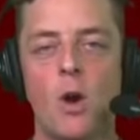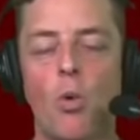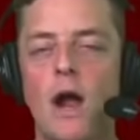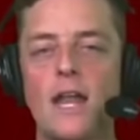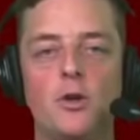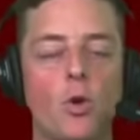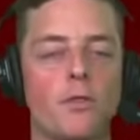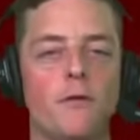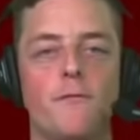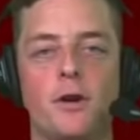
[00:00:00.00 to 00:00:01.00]
We're at
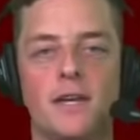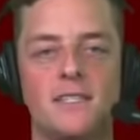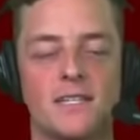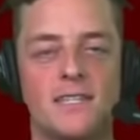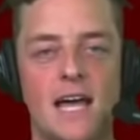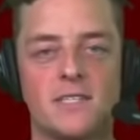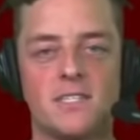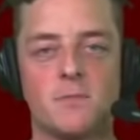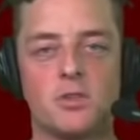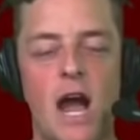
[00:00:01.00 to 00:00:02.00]
north of 36,000
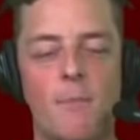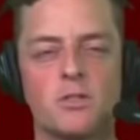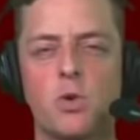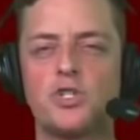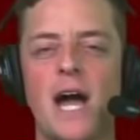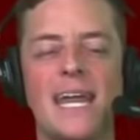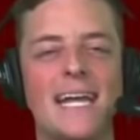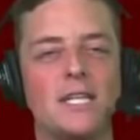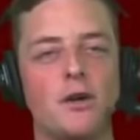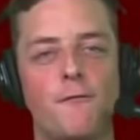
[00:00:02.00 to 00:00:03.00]
subscribers. We're trying to
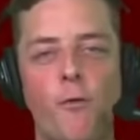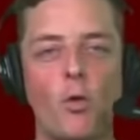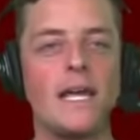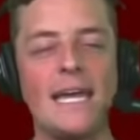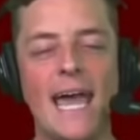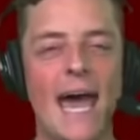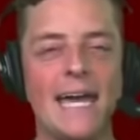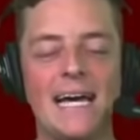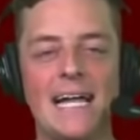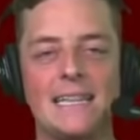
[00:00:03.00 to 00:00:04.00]
get to
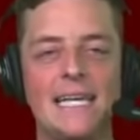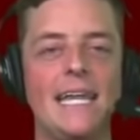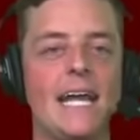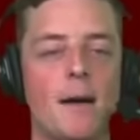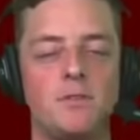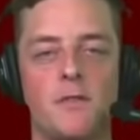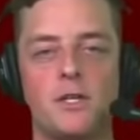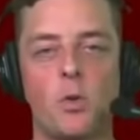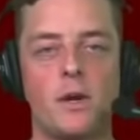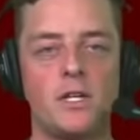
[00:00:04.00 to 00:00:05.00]
40K leading up to the
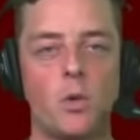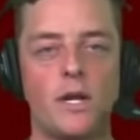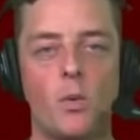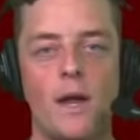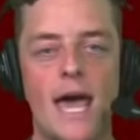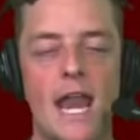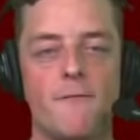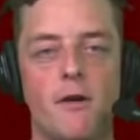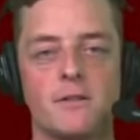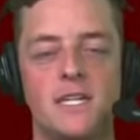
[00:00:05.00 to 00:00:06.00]
2021
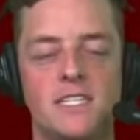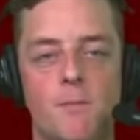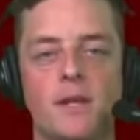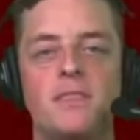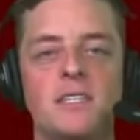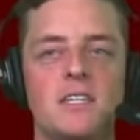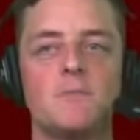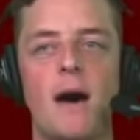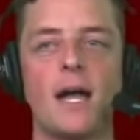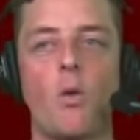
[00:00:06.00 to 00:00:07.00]
NFL season. But this is
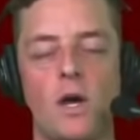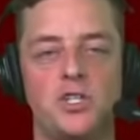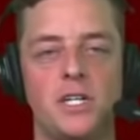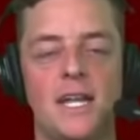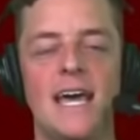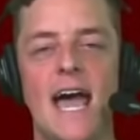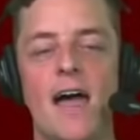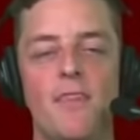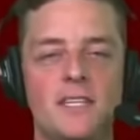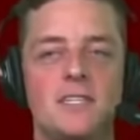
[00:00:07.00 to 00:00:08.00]
my question,
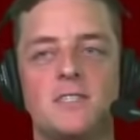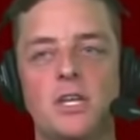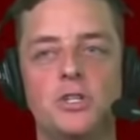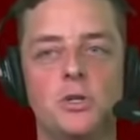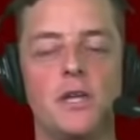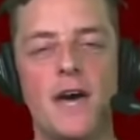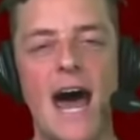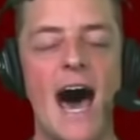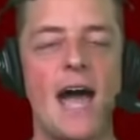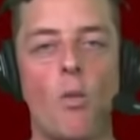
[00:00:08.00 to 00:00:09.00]
and this is the duty that
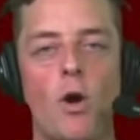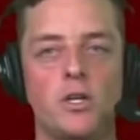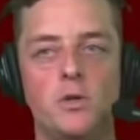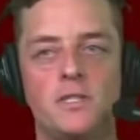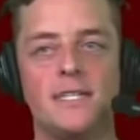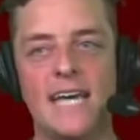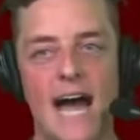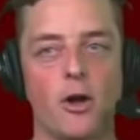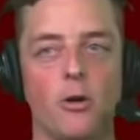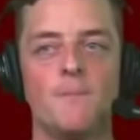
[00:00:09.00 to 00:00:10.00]
I want you to
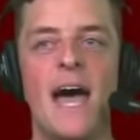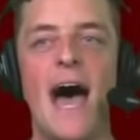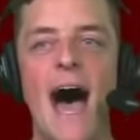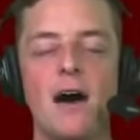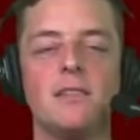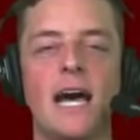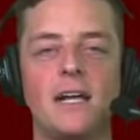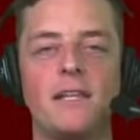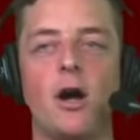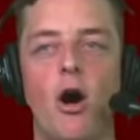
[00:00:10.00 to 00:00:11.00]
tackle. How
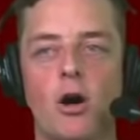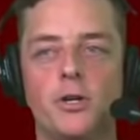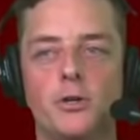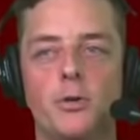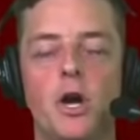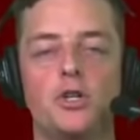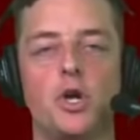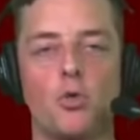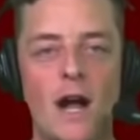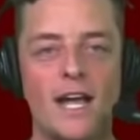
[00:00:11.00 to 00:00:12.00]
likely are you
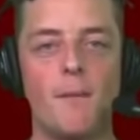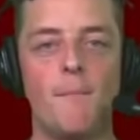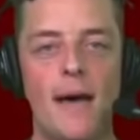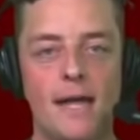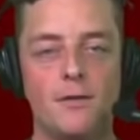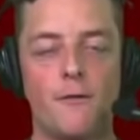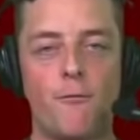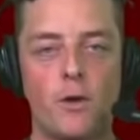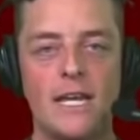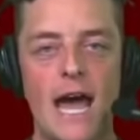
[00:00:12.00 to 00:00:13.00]
to recommend the
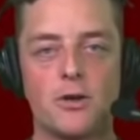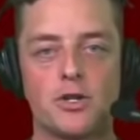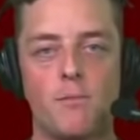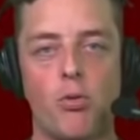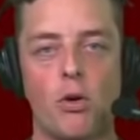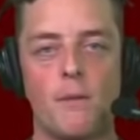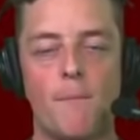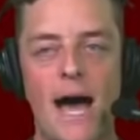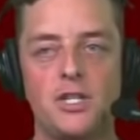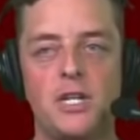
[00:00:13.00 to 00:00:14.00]
49ers report
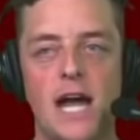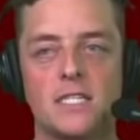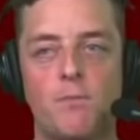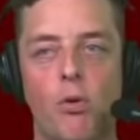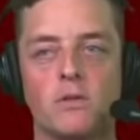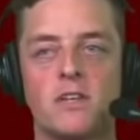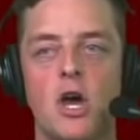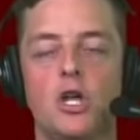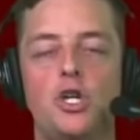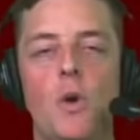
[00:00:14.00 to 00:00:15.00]
by Chat Sports
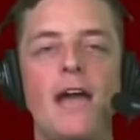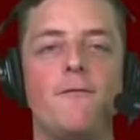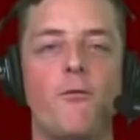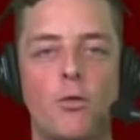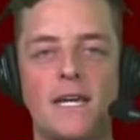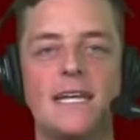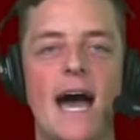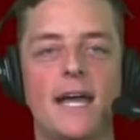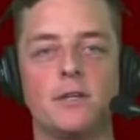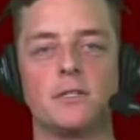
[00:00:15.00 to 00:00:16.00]
to a
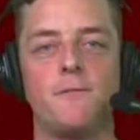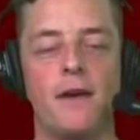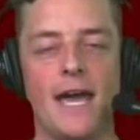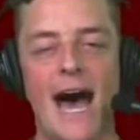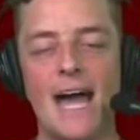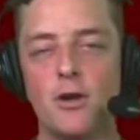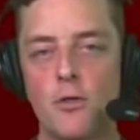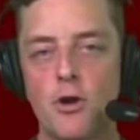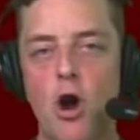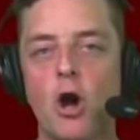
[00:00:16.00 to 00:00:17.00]
49ers fan? I know
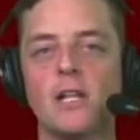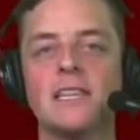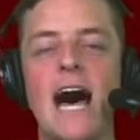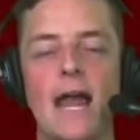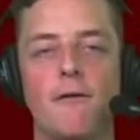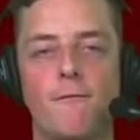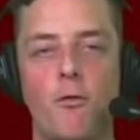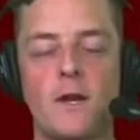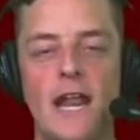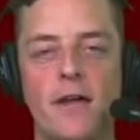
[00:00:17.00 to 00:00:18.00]
there are a lot of
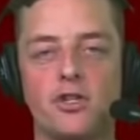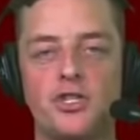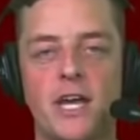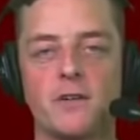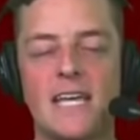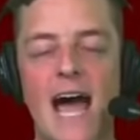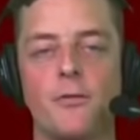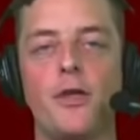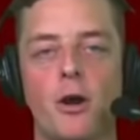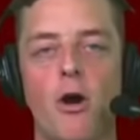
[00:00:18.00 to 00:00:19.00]
49ers channels
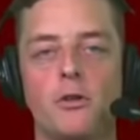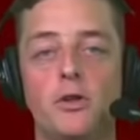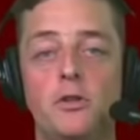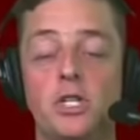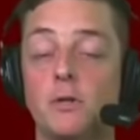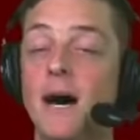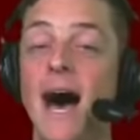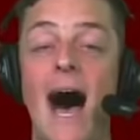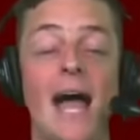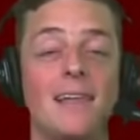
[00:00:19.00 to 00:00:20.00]
out there on YouTube.
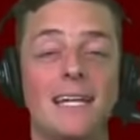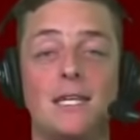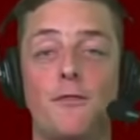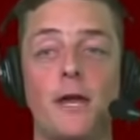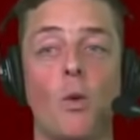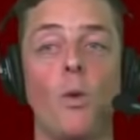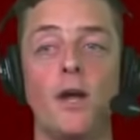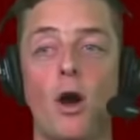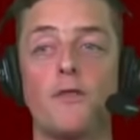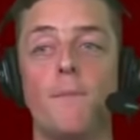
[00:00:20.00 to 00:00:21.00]
I'd like to think
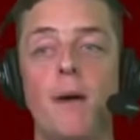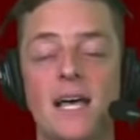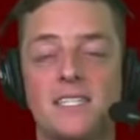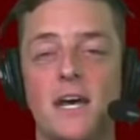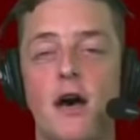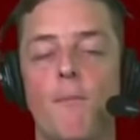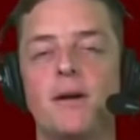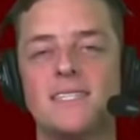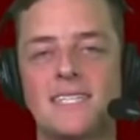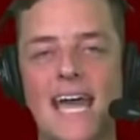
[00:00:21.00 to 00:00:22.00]
we are the best,
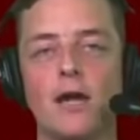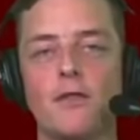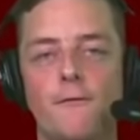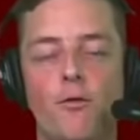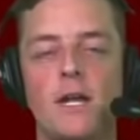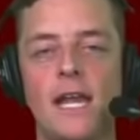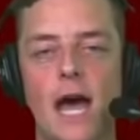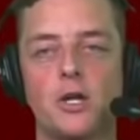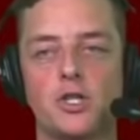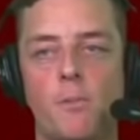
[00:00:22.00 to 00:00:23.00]
but scale the
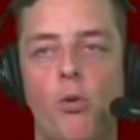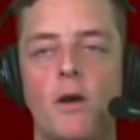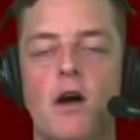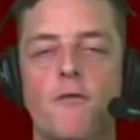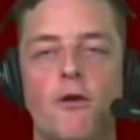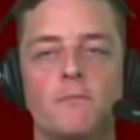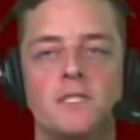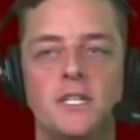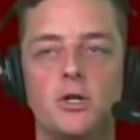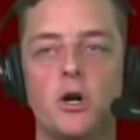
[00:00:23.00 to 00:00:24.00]
49ers report from
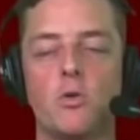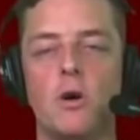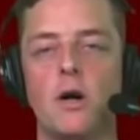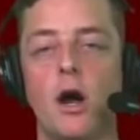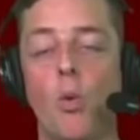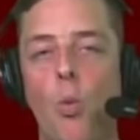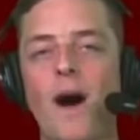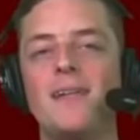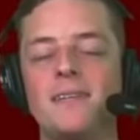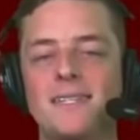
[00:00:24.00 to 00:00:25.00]

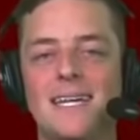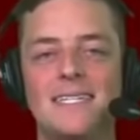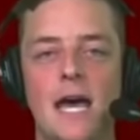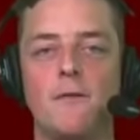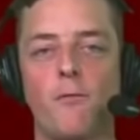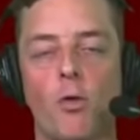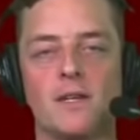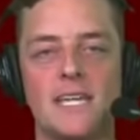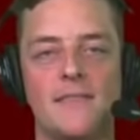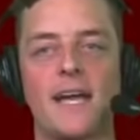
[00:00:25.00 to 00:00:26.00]
1 to 10 for
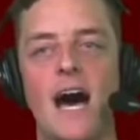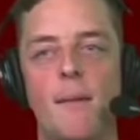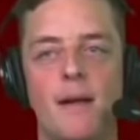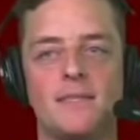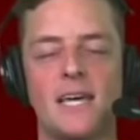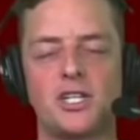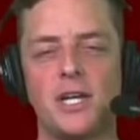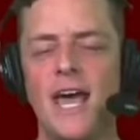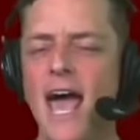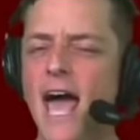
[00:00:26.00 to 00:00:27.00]
us in the comment
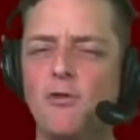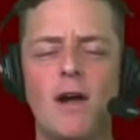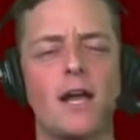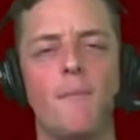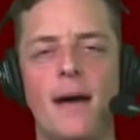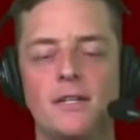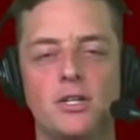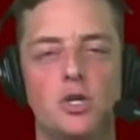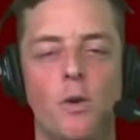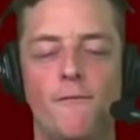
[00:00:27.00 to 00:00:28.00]
section and recommend
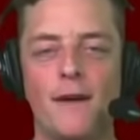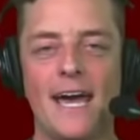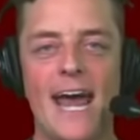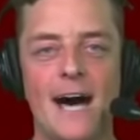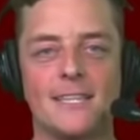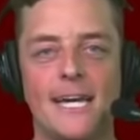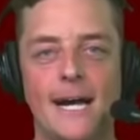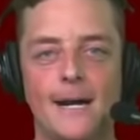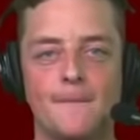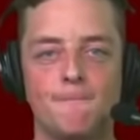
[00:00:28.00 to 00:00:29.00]
it to a fan out
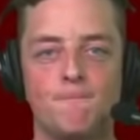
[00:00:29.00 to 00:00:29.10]
there.